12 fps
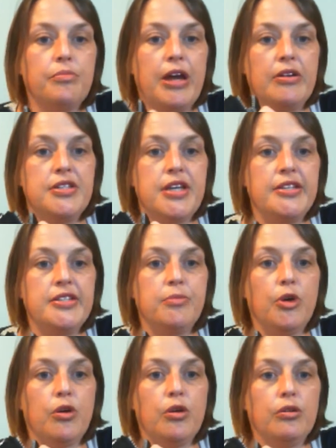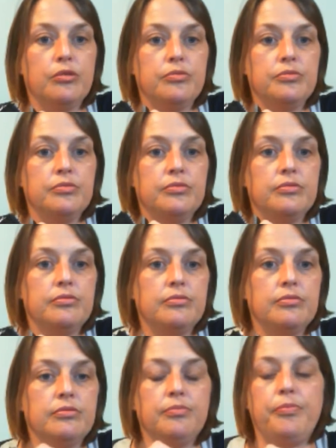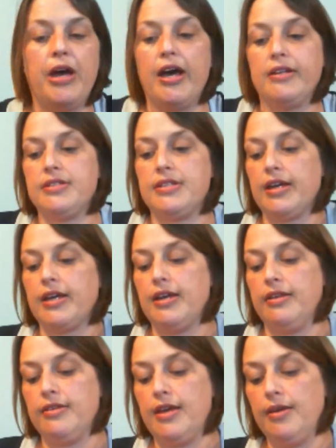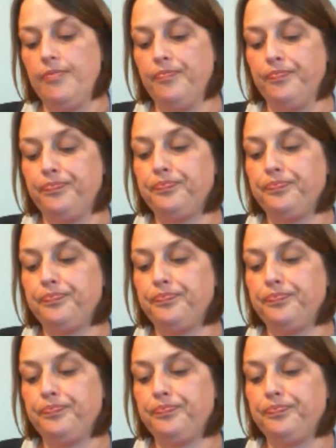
paracetamol, pads, that kind of thing.